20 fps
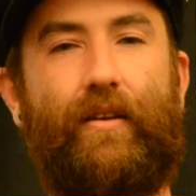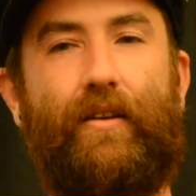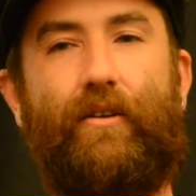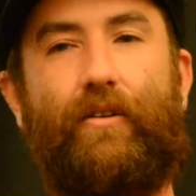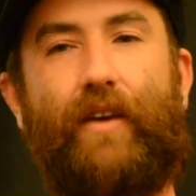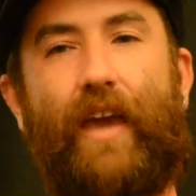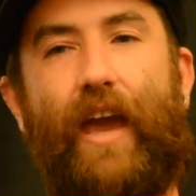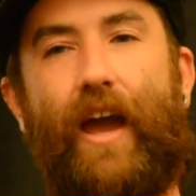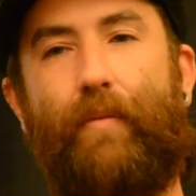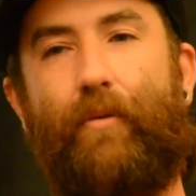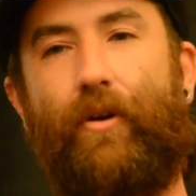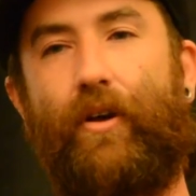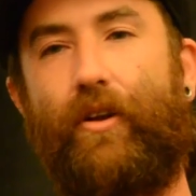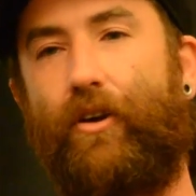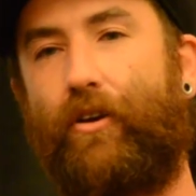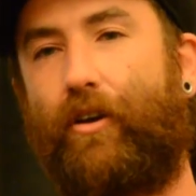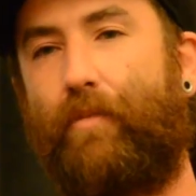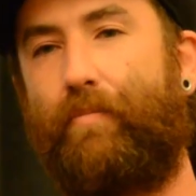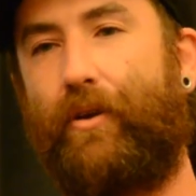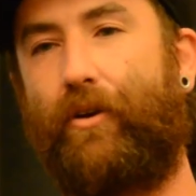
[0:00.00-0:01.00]
No camera,
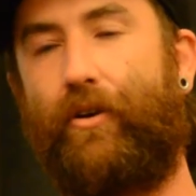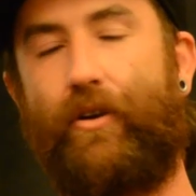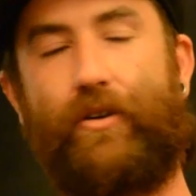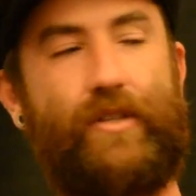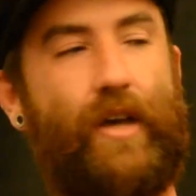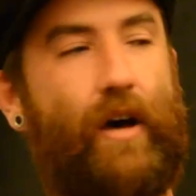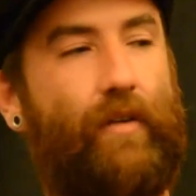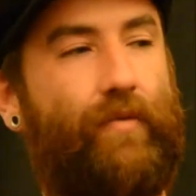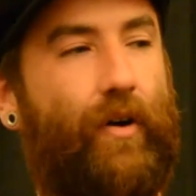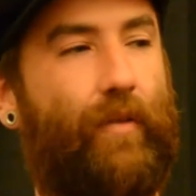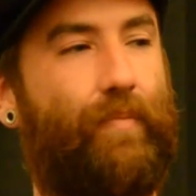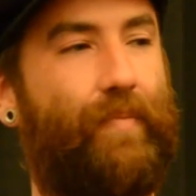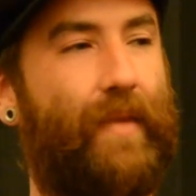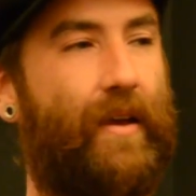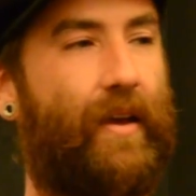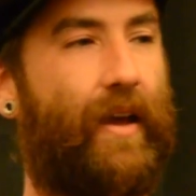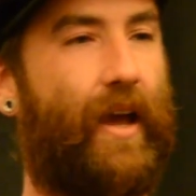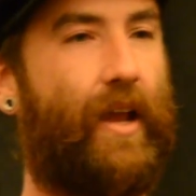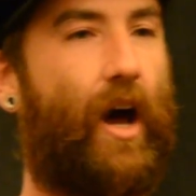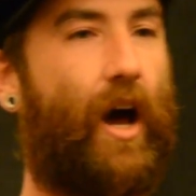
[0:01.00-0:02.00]
no computer, no cell phone.
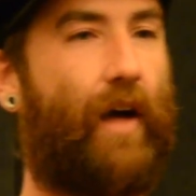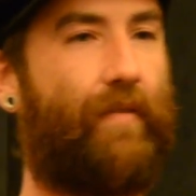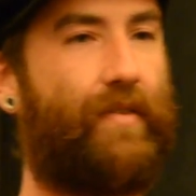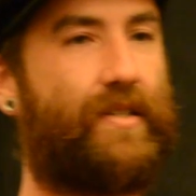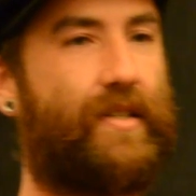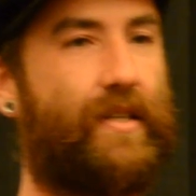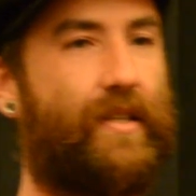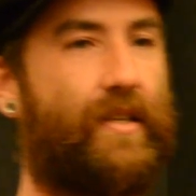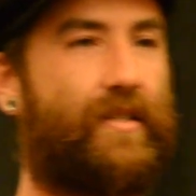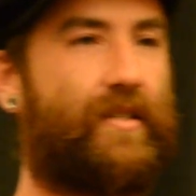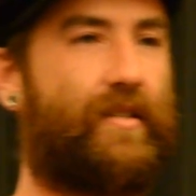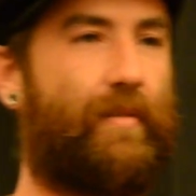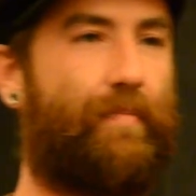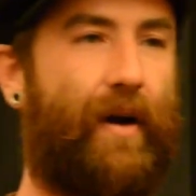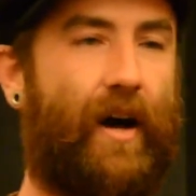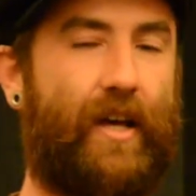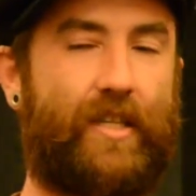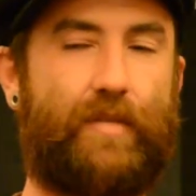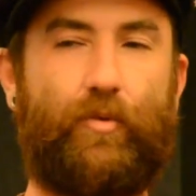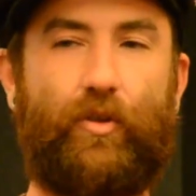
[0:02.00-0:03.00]
And obviously, this is
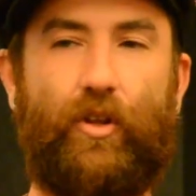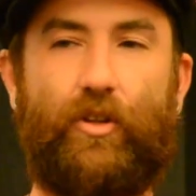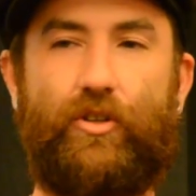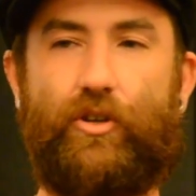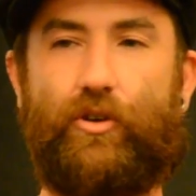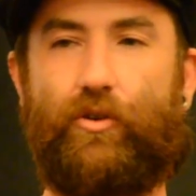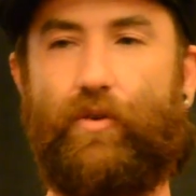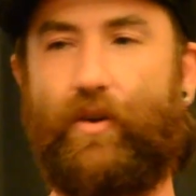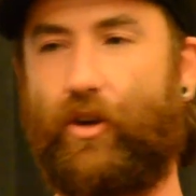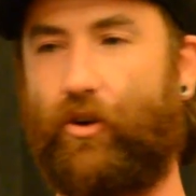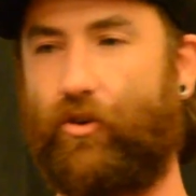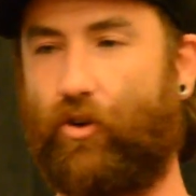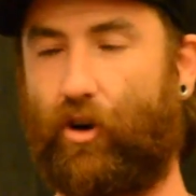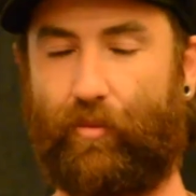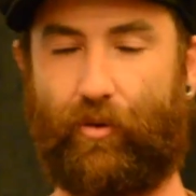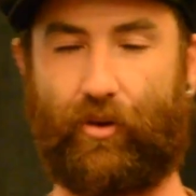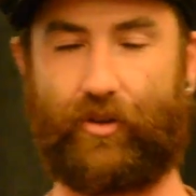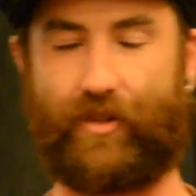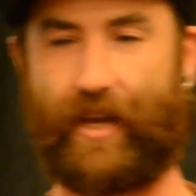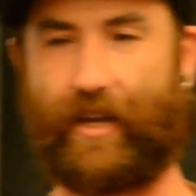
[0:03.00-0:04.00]
impossible to do in your
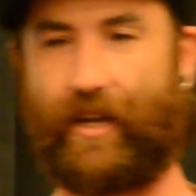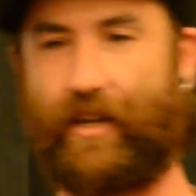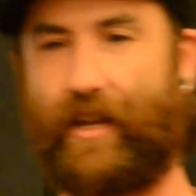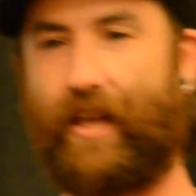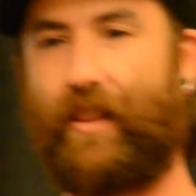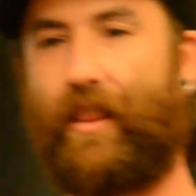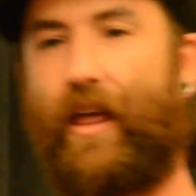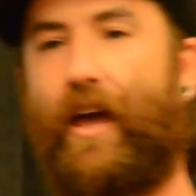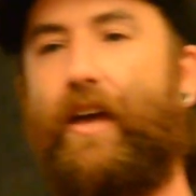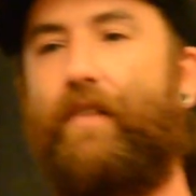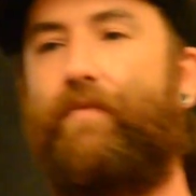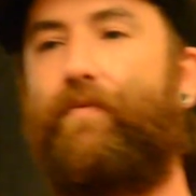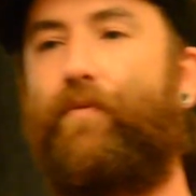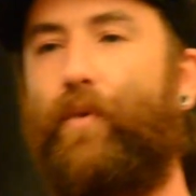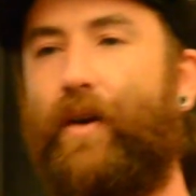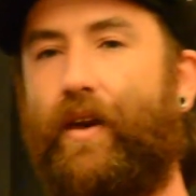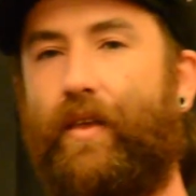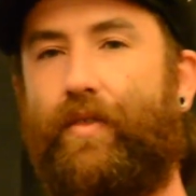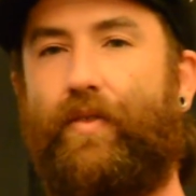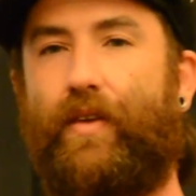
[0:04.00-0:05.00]
normal day-to-day life
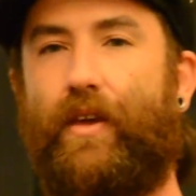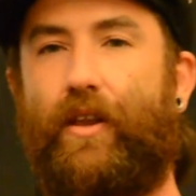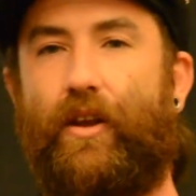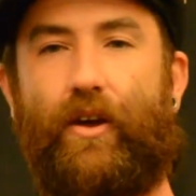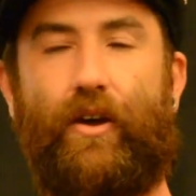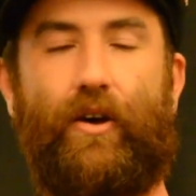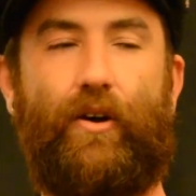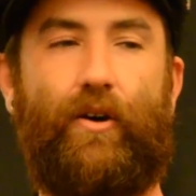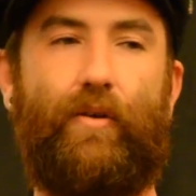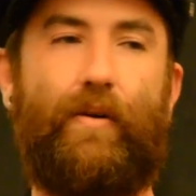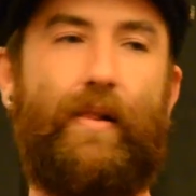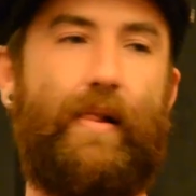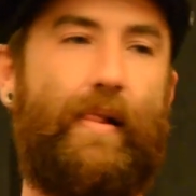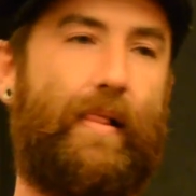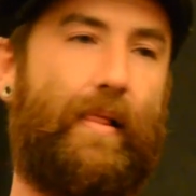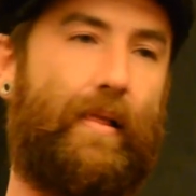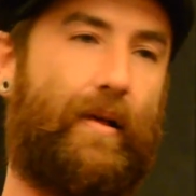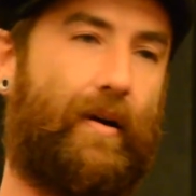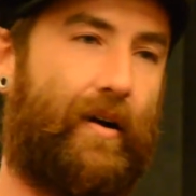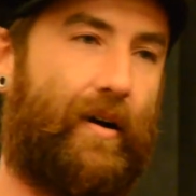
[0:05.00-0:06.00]
with, commute
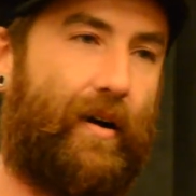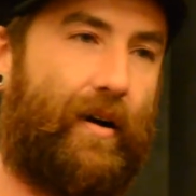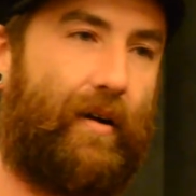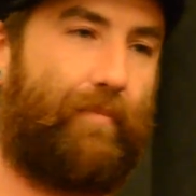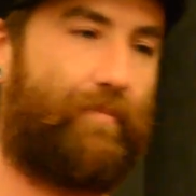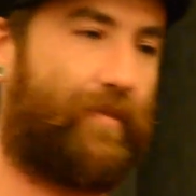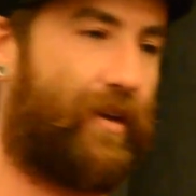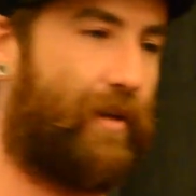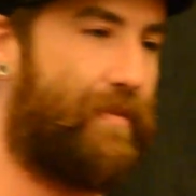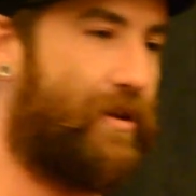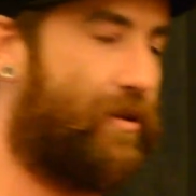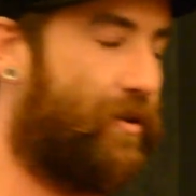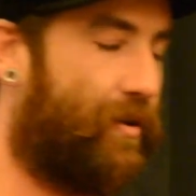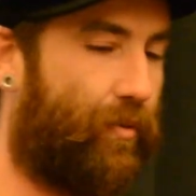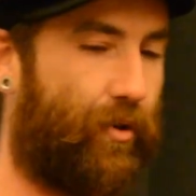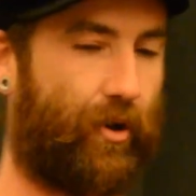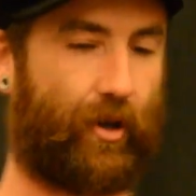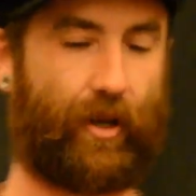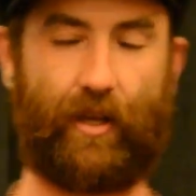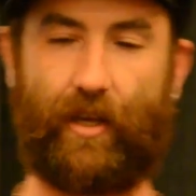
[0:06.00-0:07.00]

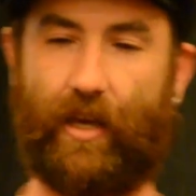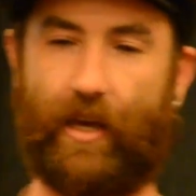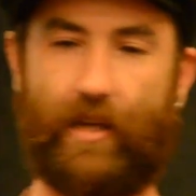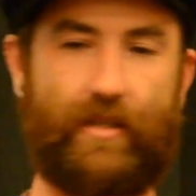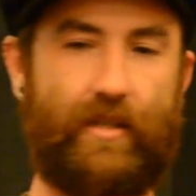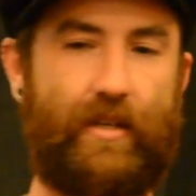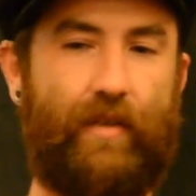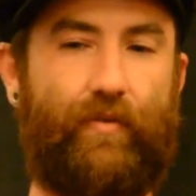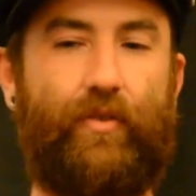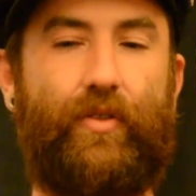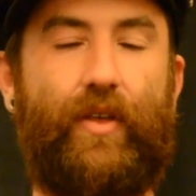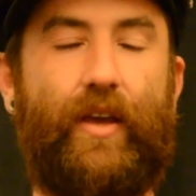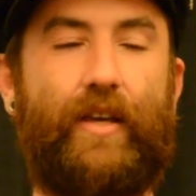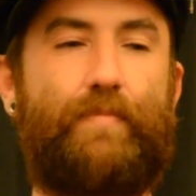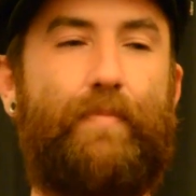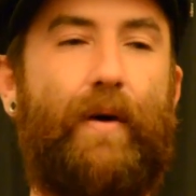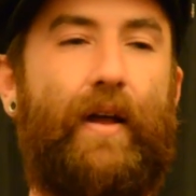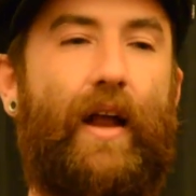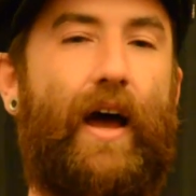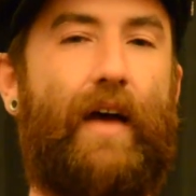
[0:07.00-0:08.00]
and work and kids and different
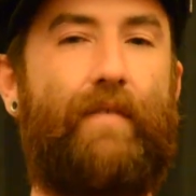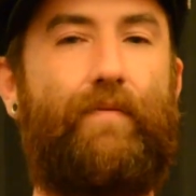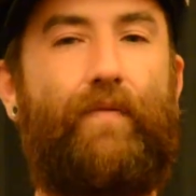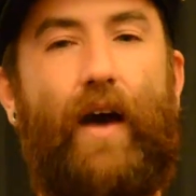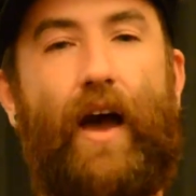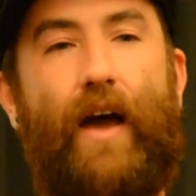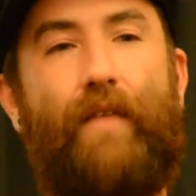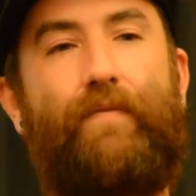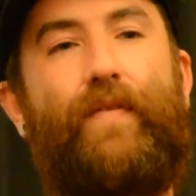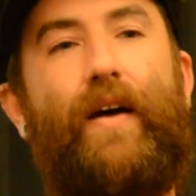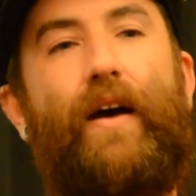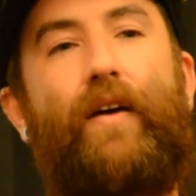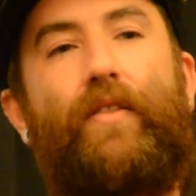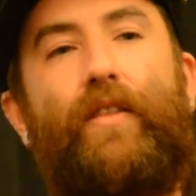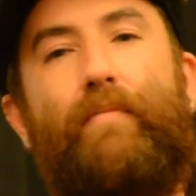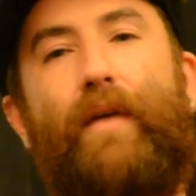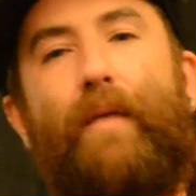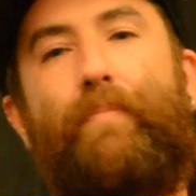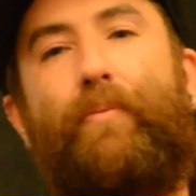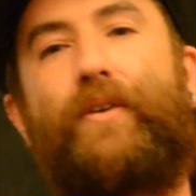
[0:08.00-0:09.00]
things. But I've found
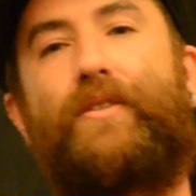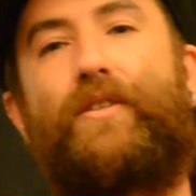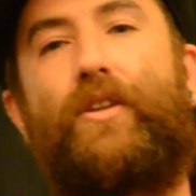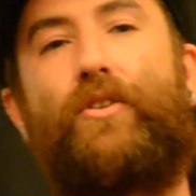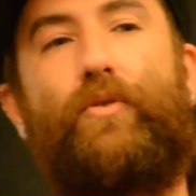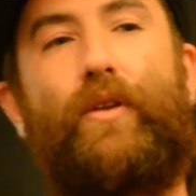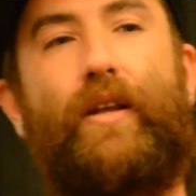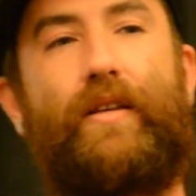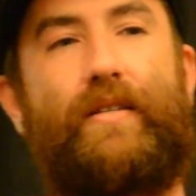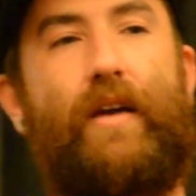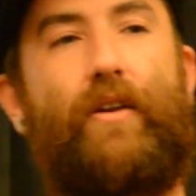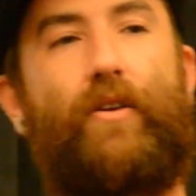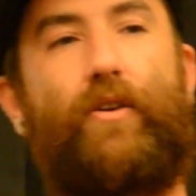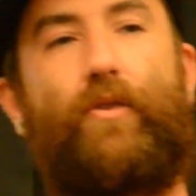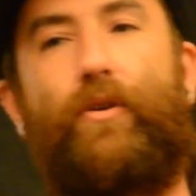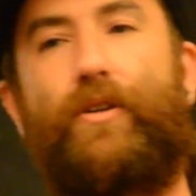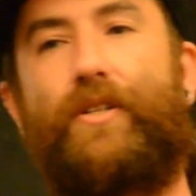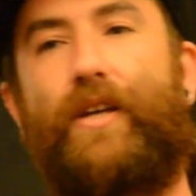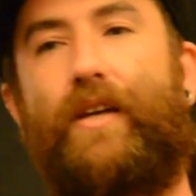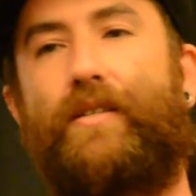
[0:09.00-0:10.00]
that my place to do it is out on
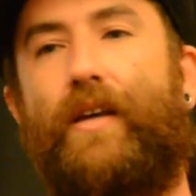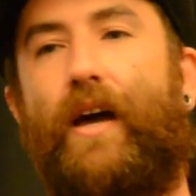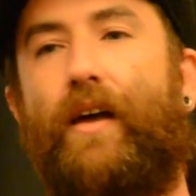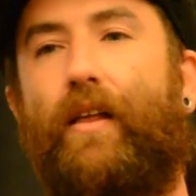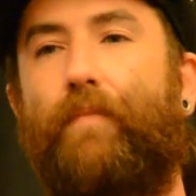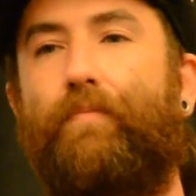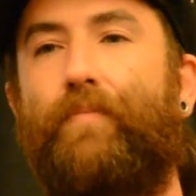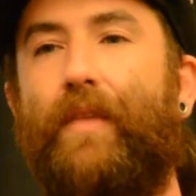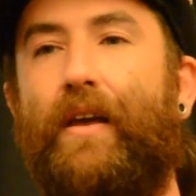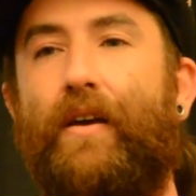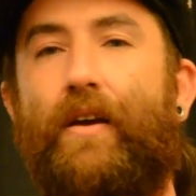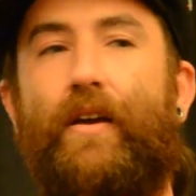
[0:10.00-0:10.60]
Cortez Island.